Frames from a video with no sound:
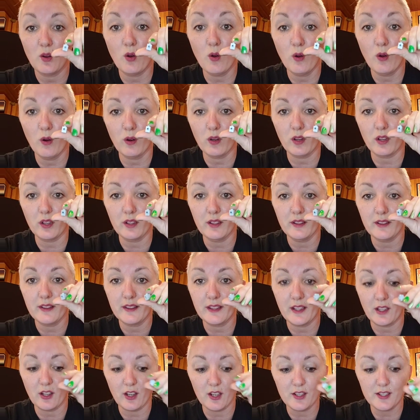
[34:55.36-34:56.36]
Or
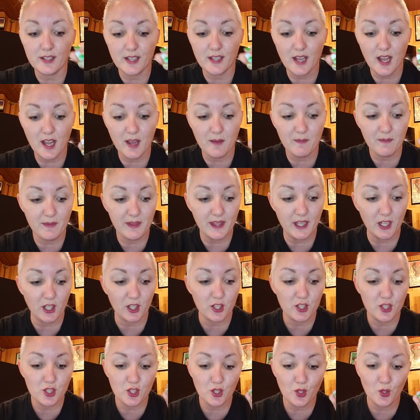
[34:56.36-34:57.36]
there are some that
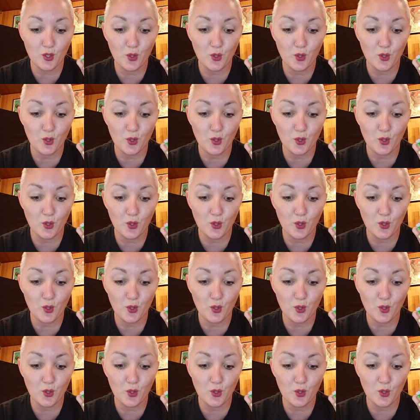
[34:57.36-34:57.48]
are